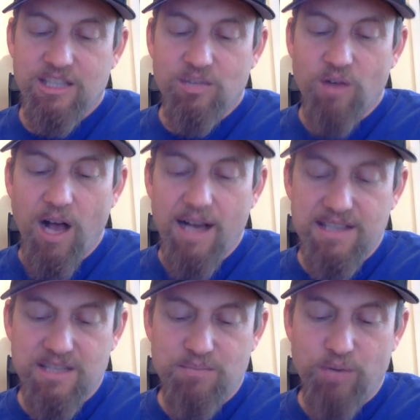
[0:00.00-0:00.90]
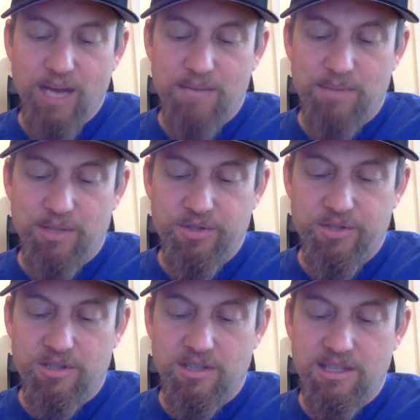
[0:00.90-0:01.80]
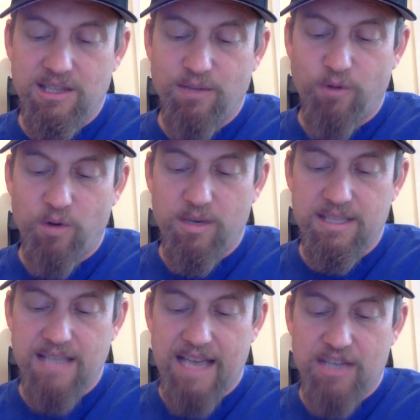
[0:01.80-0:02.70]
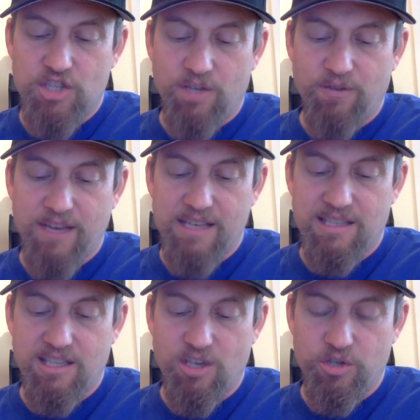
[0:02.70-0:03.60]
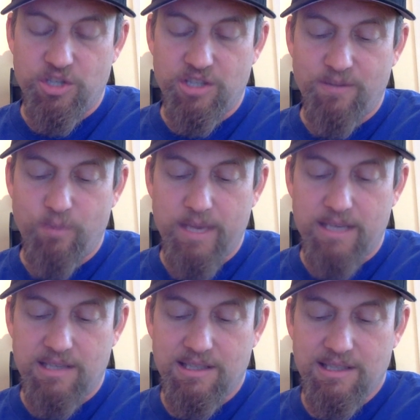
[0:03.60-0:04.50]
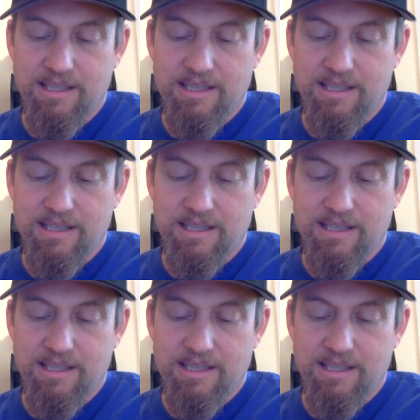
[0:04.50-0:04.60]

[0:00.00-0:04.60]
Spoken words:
Roz and Bright Bill stood at the forest edge and faced an ocean of wheat.